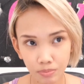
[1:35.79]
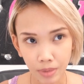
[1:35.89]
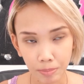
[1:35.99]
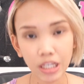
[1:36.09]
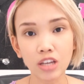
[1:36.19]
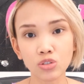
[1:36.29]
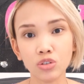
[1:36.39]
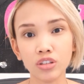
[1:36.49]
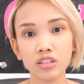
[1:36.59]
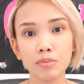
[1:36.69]

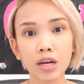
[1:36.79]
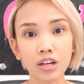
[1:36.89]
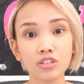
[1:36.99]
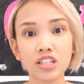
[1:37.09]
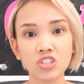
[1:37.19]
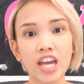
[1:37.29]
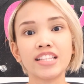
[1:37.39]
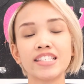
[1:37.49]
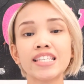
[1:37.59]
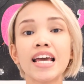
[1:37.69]
application na magkaroon ng
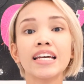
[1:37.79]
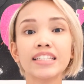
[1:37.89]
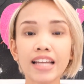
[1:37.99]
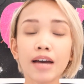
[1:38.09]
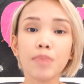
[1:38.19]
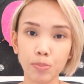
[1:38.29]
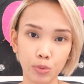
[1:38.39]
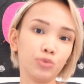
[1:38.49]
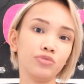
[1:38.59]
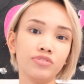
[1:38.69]
chance na
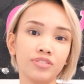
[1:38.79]
ma-approve.